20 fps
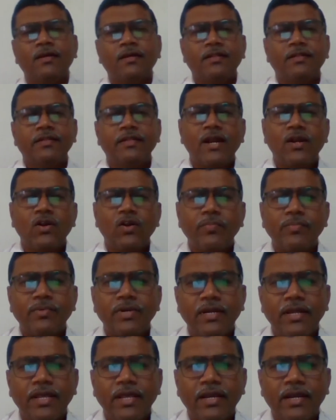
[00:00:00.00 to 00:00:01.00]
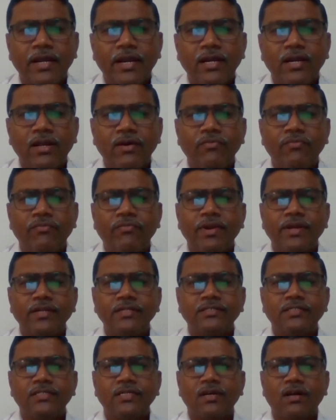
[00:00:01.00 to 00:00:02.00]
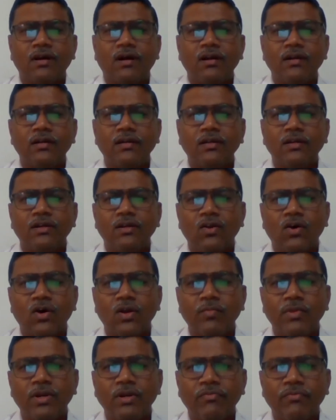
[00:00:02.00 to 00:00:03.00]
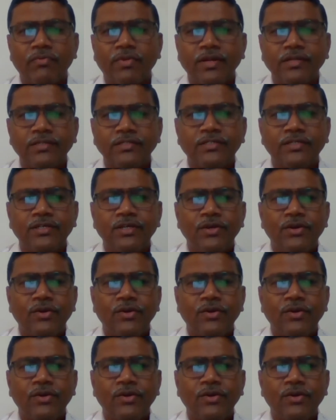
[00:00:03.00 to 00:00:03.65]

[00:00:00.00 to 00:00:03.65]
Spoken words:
They adopted a kind of French called Norman French,